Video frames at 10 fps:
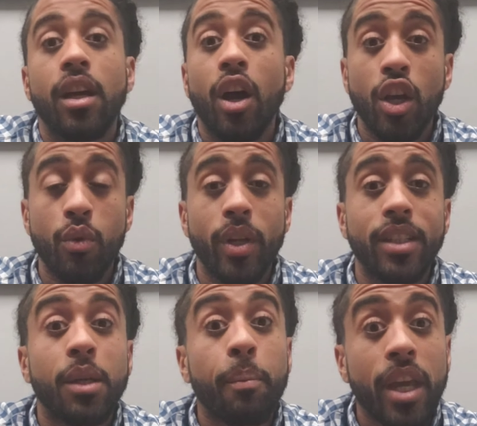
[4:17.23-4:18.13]
Are you
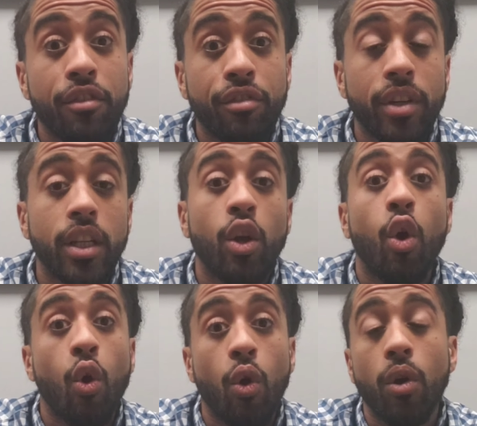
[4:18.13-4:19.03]
willing to pay for it?
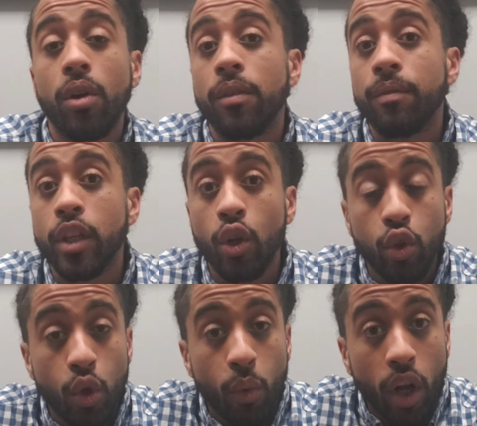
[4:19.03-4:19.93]
Or, do
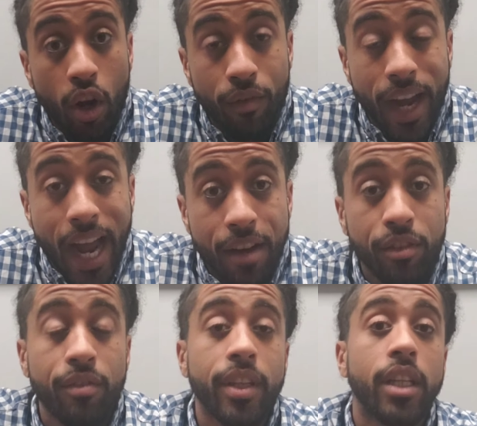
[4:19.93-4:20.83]
you want to cover half
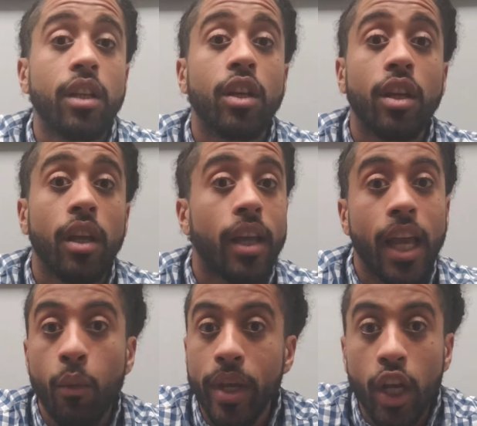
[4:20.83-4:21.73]
of it?
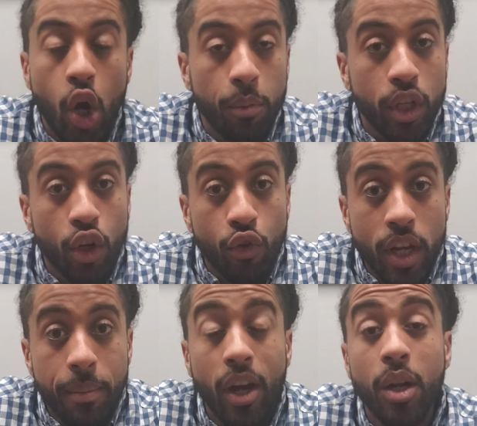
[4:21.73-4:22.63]
And we can come to an
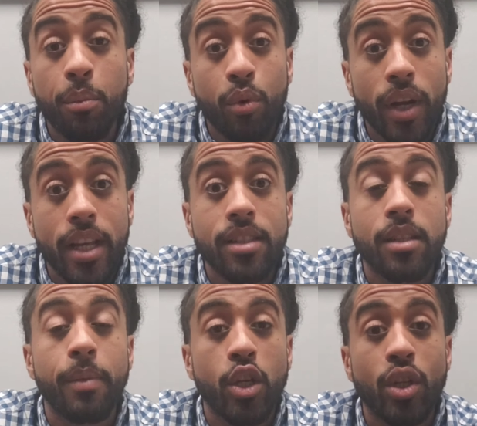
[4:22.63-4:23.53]
agreement on a price
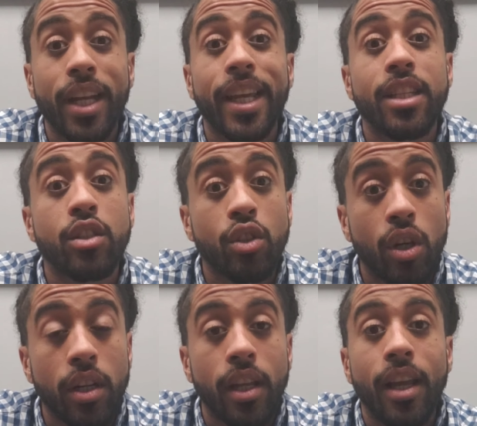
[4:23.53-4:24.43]
to make sure that it gets
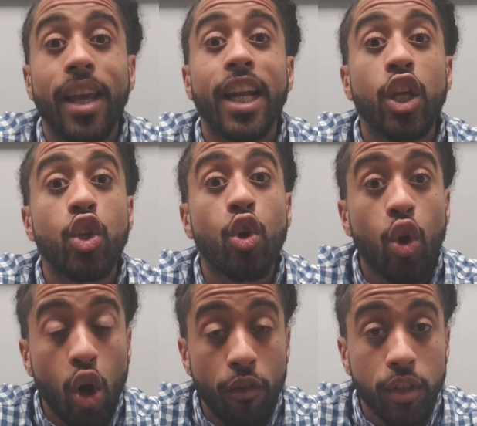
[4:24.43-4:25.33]
done, that you're
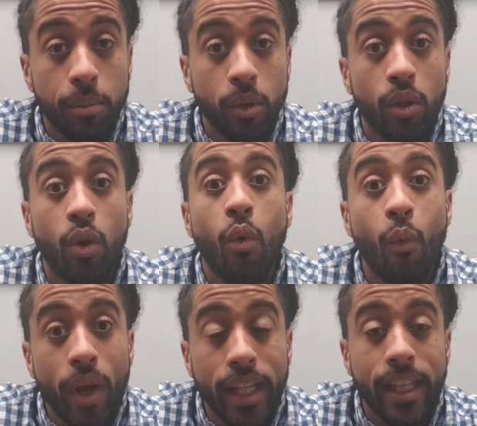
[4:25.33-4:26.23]
comfortable
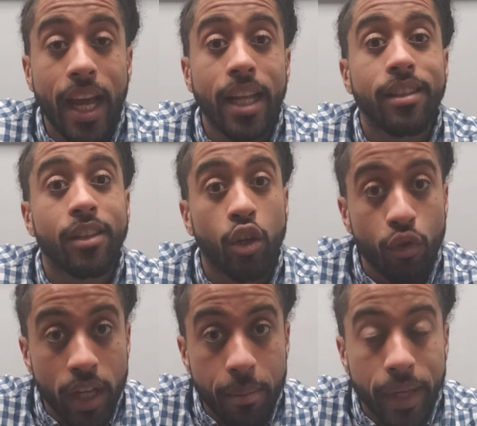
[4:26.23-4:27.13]
with that
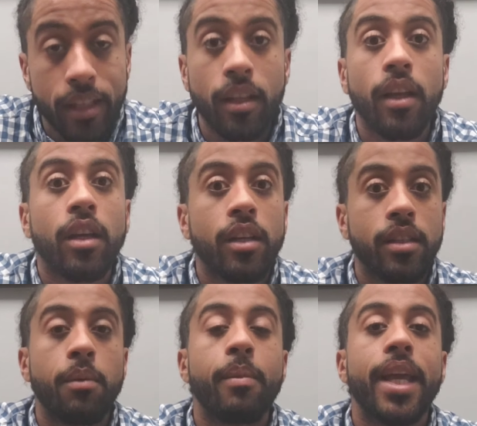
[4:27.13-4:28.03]
agreement
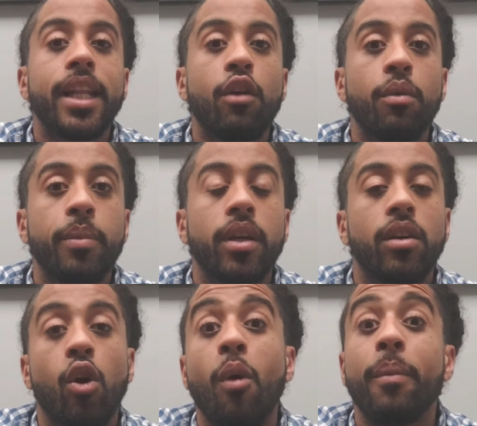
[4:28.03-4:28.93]
to make that repair
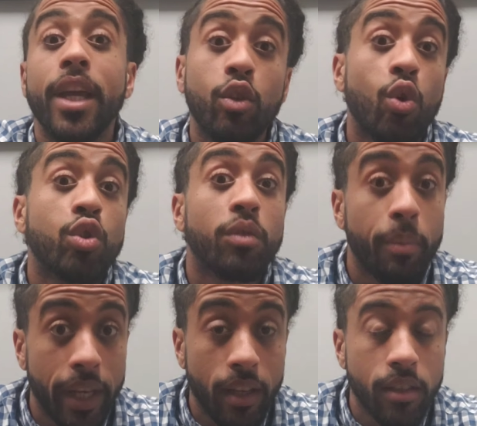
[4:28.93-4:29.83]
or make those
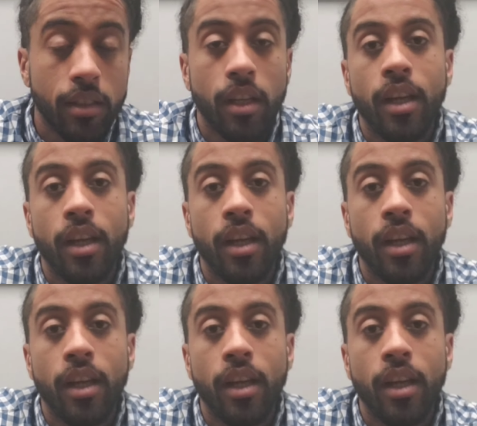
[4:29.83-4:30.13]
repairs.